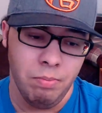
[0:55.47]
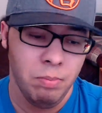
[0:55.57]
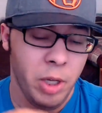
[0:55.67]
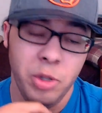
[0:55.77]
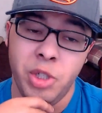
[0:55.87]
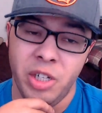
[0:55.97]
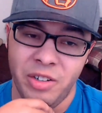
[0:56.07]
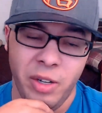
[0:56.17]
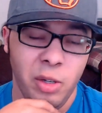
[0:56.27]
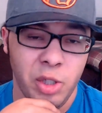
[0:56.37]

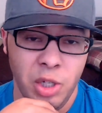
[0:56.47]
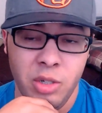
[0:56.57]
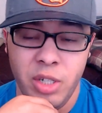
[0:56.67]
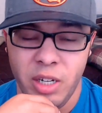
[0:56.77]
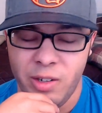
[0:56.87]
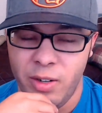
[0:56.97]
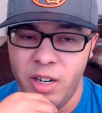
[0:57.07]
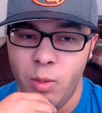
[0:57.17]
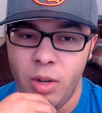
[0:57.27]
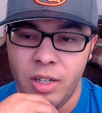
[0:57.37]
Ijiro he
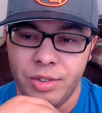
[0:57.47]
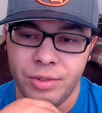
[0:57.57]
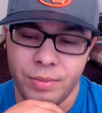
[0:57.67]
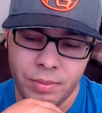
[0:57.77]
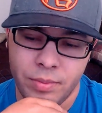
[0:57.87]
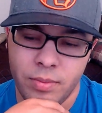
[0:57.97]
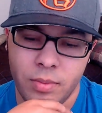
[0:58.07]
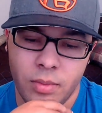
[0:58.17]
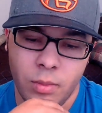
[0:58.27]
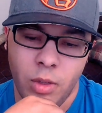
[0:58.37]
was.
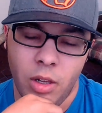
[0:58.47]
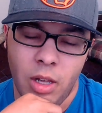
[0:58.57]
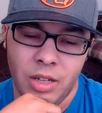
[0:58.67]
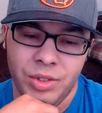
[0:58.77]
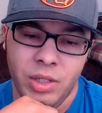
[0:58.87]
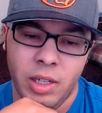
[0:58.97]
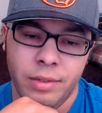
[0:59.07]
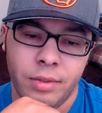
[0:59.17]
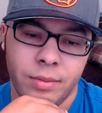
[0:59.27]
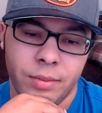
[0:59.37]
With a lot of
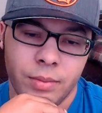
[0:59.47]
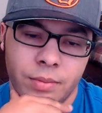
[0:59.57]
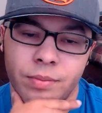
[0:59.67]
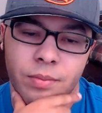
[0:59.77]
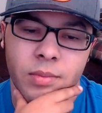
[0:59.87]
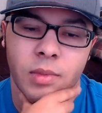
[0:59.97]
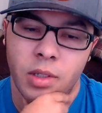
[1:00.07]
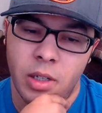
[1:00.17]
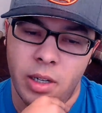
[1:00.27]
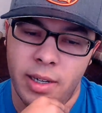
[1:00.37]
stuff.
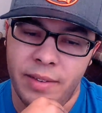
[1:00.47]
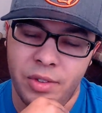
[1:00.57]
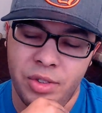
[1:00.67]
And I have to